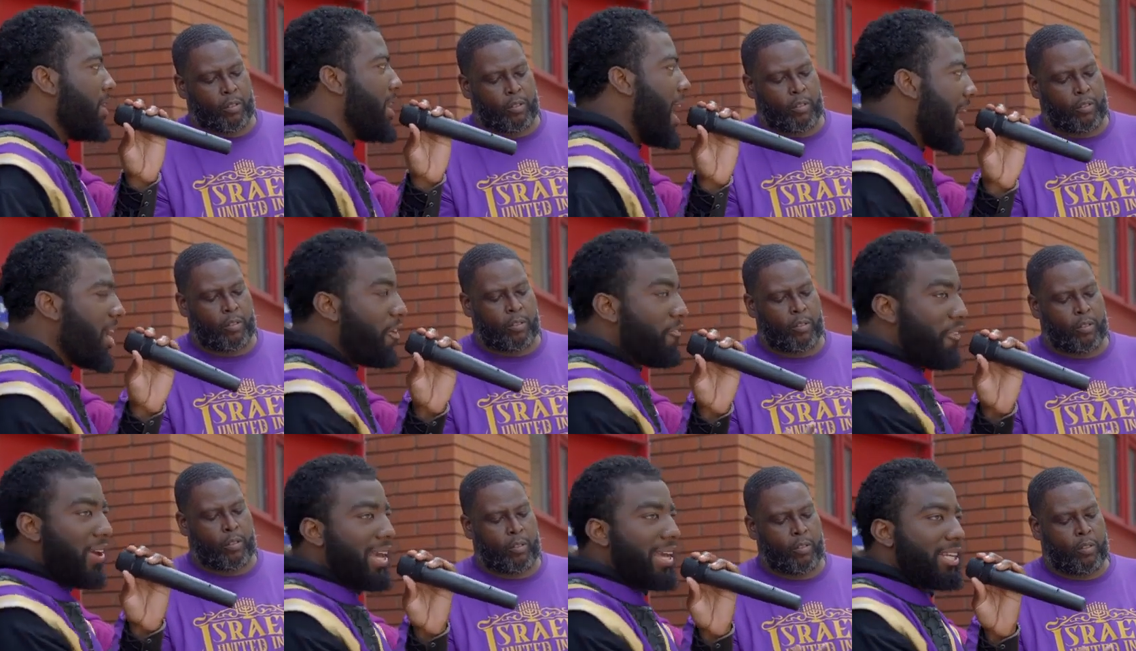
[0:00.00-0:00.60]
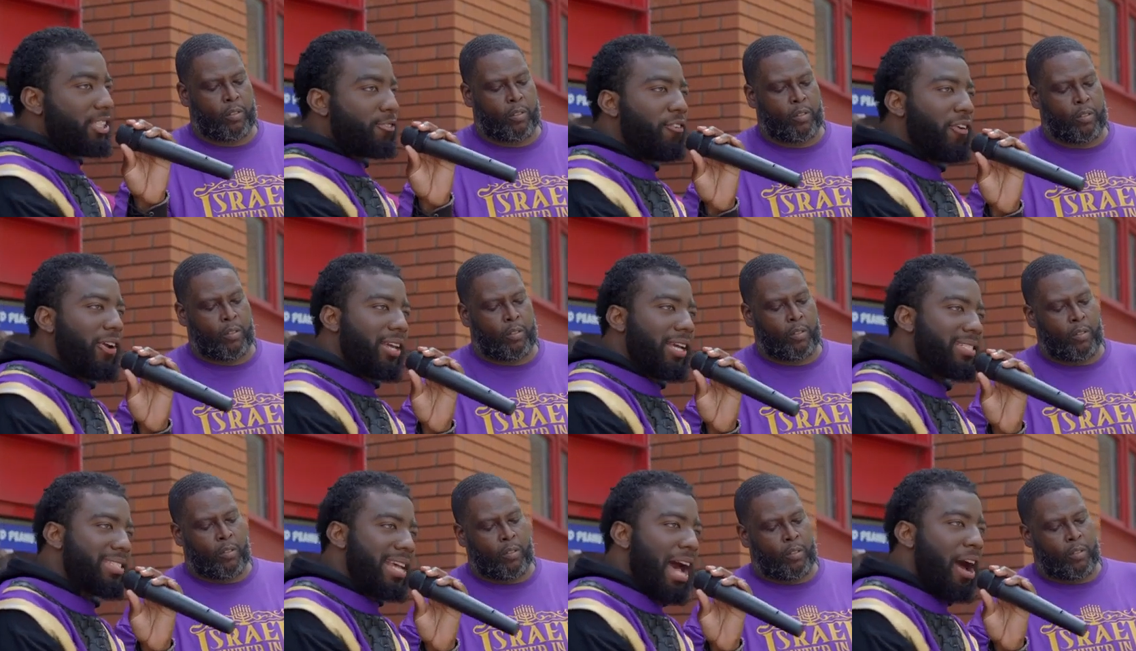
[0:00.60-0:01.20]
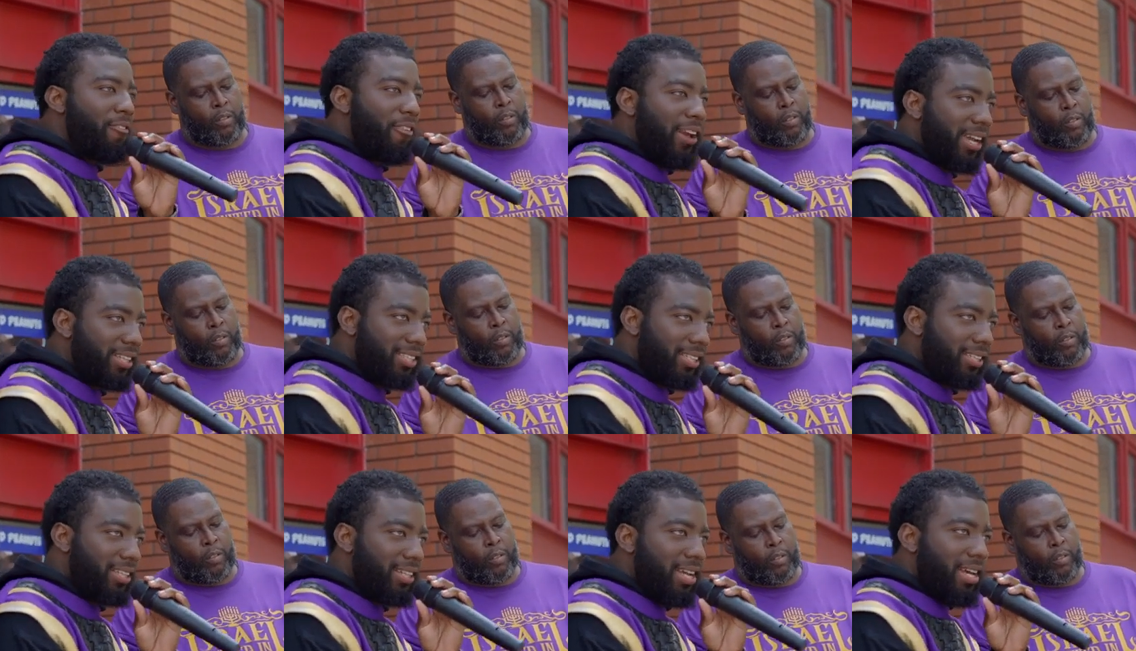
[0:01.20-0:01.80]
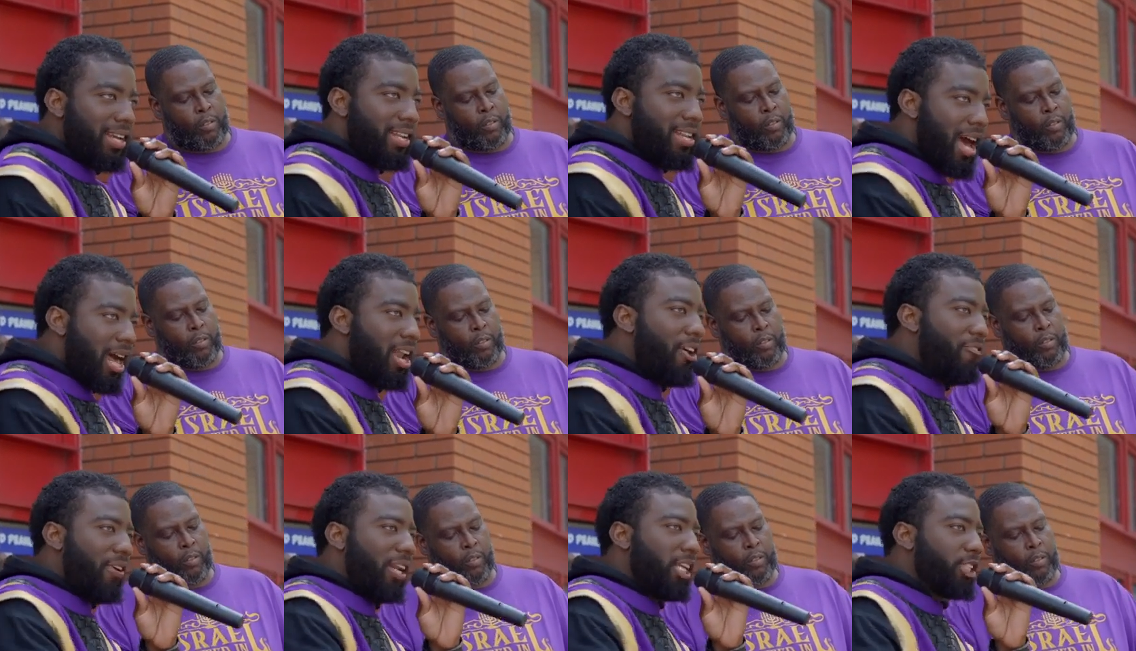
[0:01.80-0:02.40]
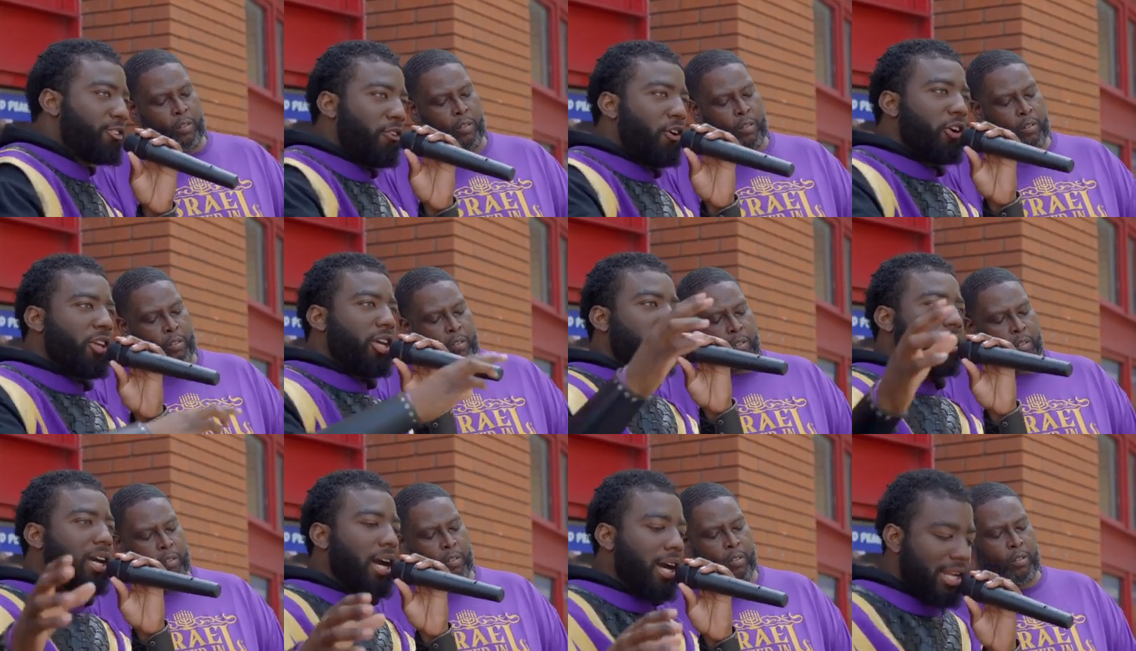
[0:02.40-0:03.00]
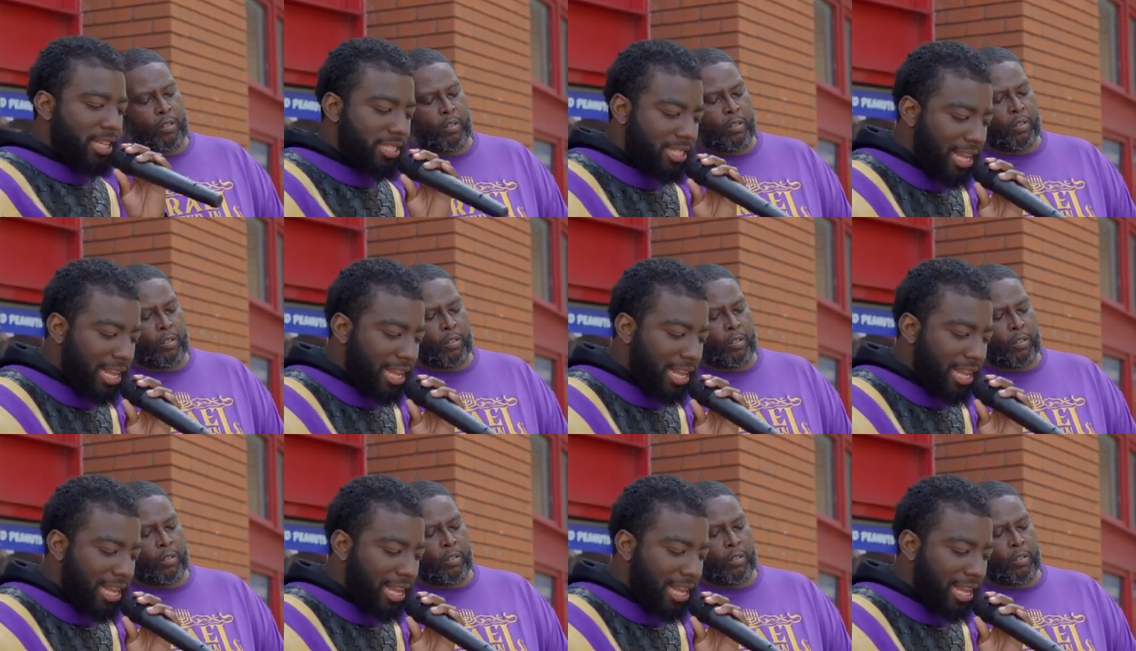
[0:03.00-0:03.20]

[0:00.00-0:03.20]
Speaker 1: none of it is for your salvation. Right. None of it is for your good.